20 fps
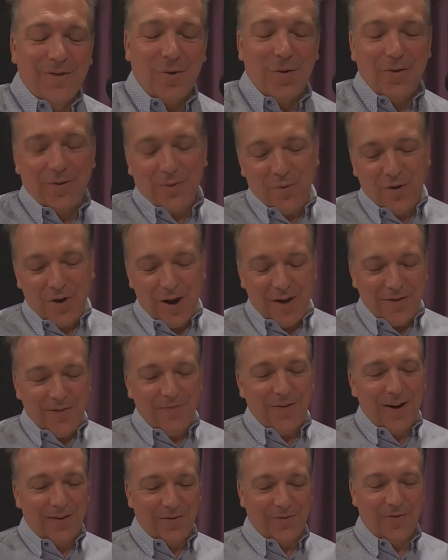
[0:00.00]
so would you have
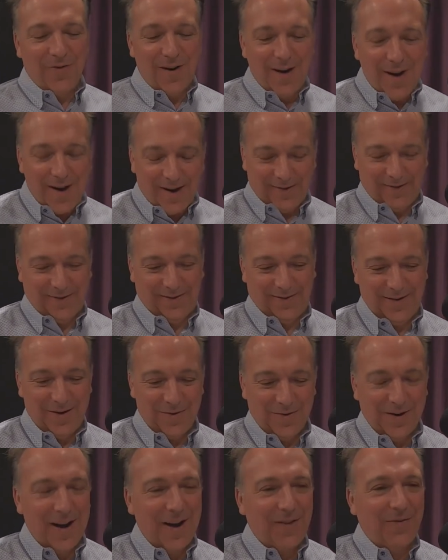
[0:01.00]
advice for us?
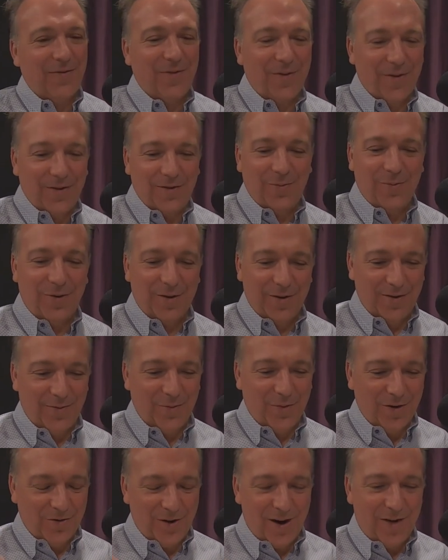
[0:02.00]
Connect First, we're
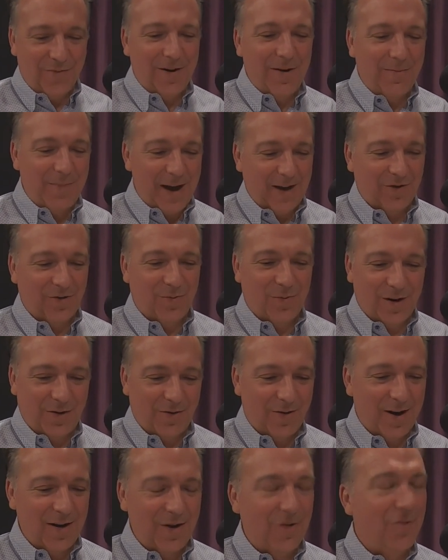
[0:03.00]
trying to reimagine what a
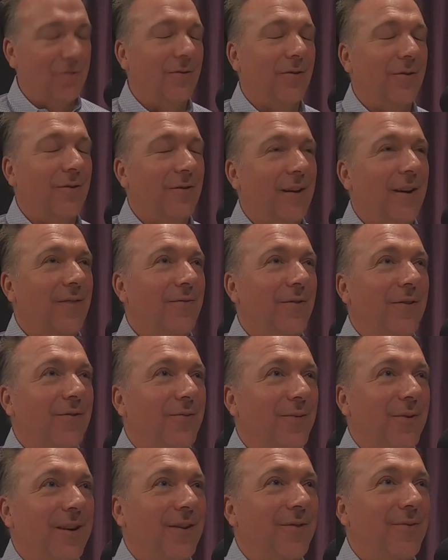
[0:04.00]
credit union looks like for the
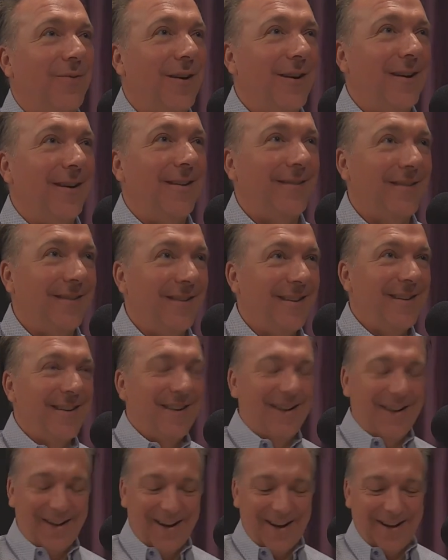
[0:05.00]
2020s.
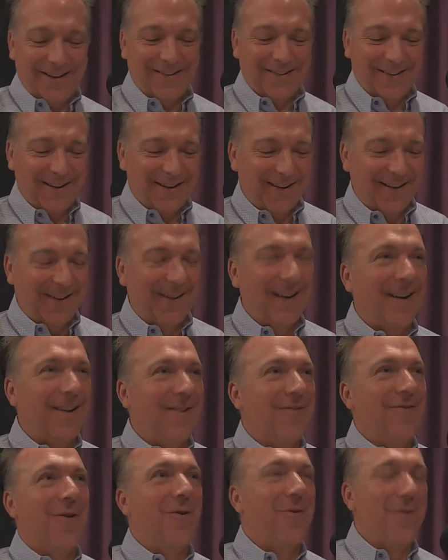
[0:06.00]
And as a
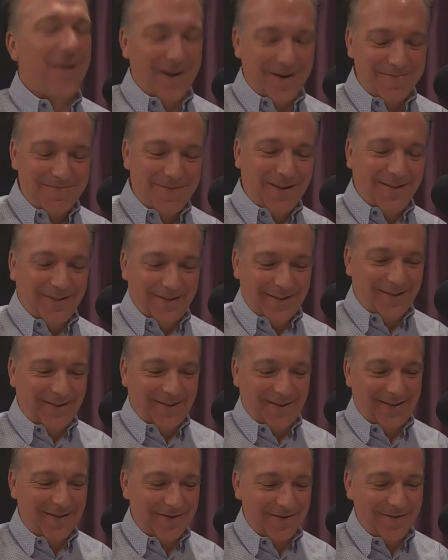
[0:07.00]
growing
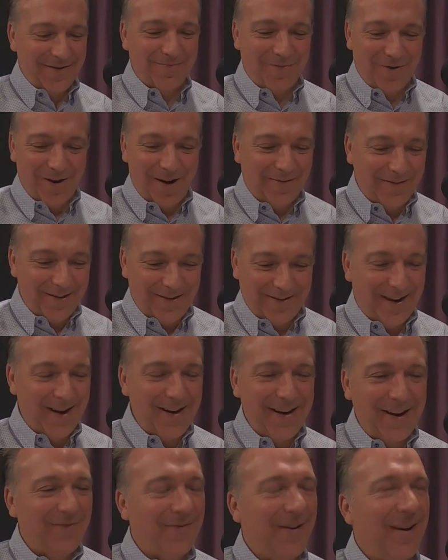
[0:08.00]
business here in the province,
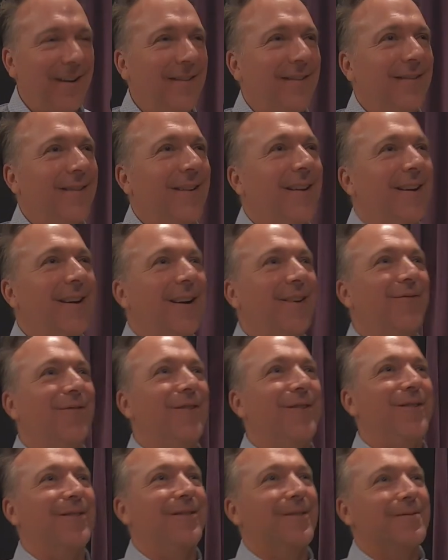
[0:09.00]
any advice to Connect
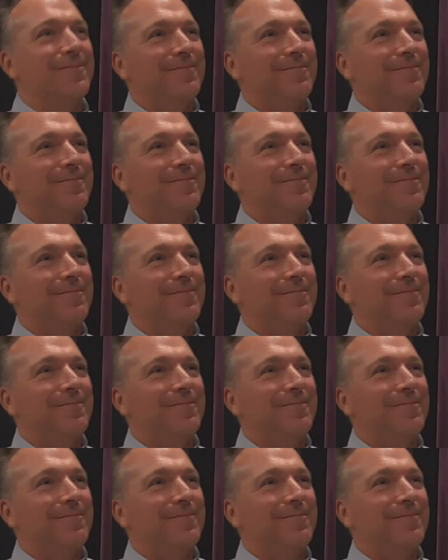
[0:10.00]
First?